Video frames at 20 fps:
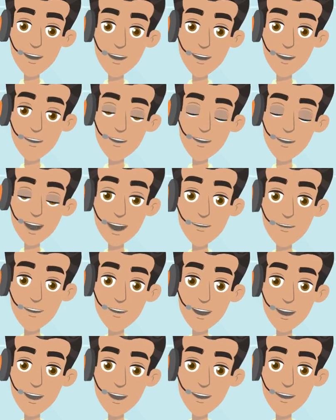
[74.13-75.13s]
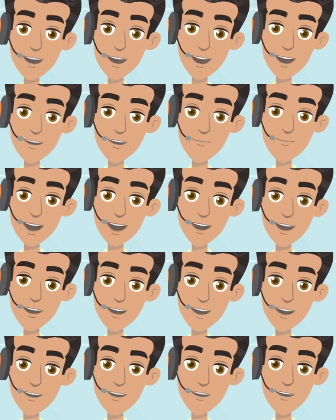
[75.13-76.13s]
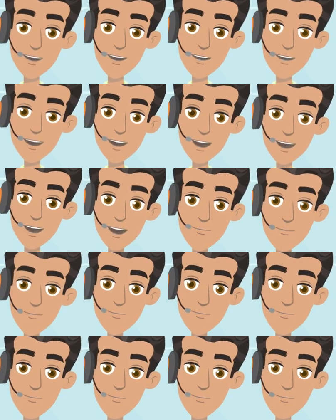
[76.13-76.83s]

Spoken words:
of the environment is the PESTEL analysis.